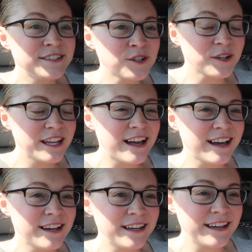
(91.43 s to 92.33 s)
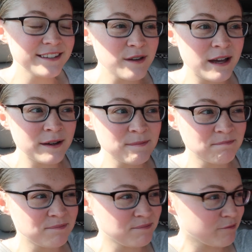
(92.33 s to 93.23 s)
during a
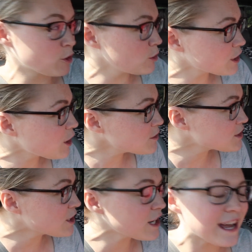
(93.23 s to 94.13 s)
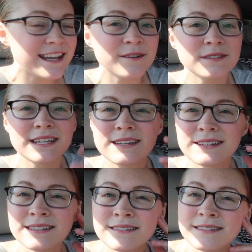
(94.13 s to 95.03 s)
um, roller coaster and I was like,
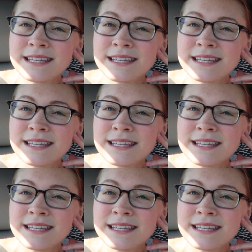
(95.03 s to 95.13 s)
oh